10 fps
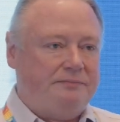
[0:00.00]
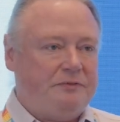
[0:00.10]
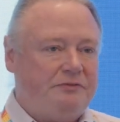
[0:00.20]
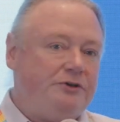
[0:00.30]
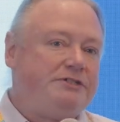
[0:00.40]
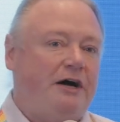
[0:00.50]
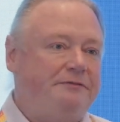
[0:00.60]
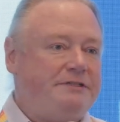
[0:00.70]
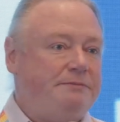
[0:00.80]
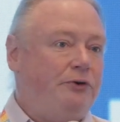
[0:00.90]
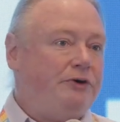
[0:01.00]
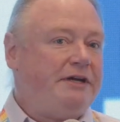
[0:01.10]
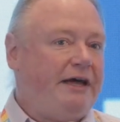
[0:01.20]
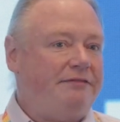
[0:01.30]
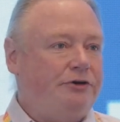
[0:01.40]
First off, it's important
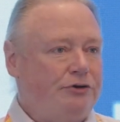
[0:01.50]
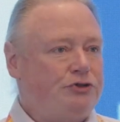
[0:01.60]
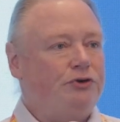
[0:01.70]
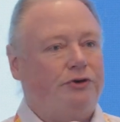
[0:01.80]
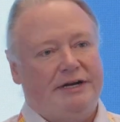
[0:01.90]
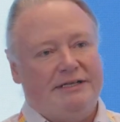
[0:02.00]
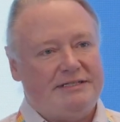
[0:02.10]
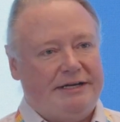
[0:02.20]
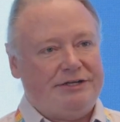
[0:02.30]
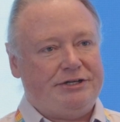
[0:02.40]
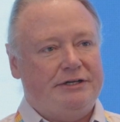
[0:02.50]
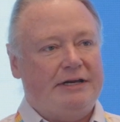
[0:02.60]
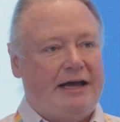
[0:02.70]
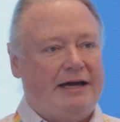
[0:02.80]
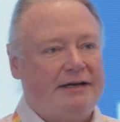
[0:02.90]
to have a neutral
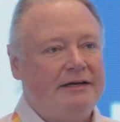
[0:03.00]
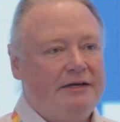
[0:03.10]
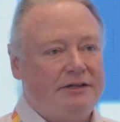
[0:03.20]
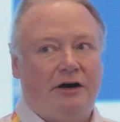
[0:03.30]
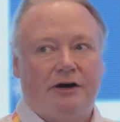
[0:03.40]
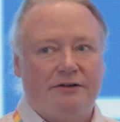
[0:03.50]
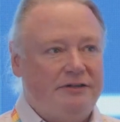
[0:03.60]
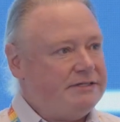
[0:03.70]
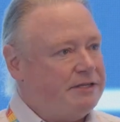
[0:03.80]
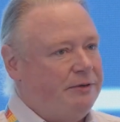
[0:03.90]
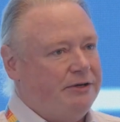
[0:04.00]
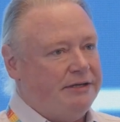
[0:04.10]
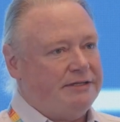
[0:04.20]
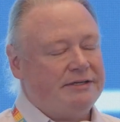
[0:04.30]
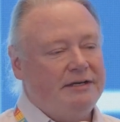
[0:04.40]
organization at the heart of these
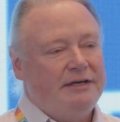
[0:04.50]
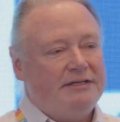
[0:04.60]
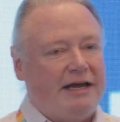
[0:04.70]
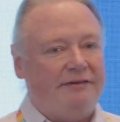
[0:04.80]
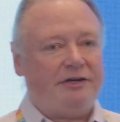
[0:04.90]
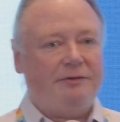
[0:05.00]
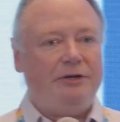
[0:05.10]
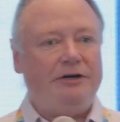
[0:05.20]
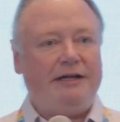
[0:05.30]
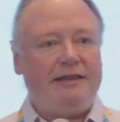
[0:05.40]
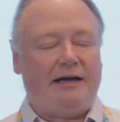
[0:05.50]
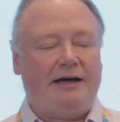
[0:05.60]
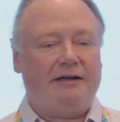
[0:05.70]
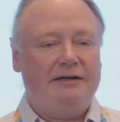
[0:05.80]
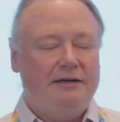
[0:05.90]
communities. To have a community
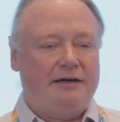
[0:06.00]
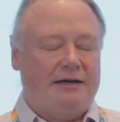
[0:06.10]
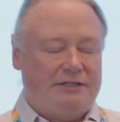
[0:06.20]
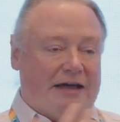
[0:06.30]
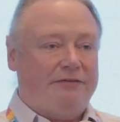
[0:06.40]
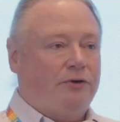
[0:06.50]
that, to have an